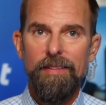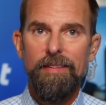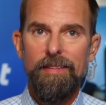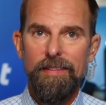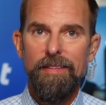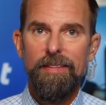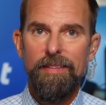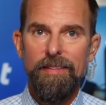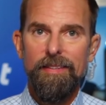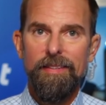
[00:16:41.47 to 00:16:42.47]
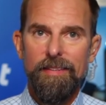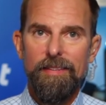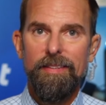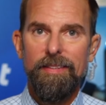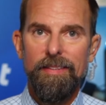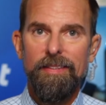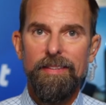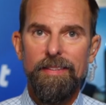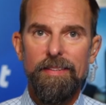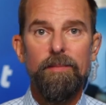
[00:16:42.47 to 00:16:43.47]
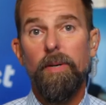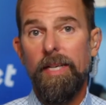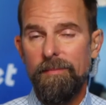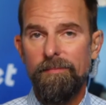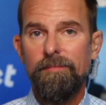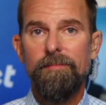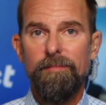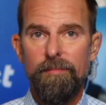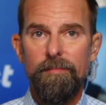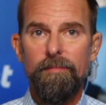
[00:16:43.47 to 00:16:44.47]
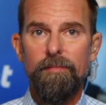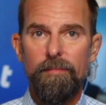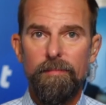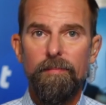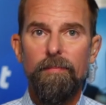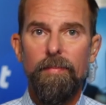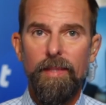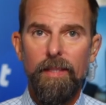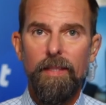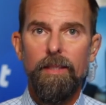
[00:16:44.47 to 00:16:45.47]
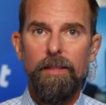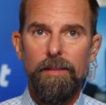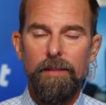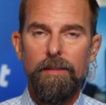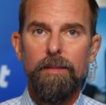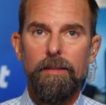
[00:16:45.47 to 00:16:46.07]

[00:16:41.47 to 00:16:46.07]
(silent)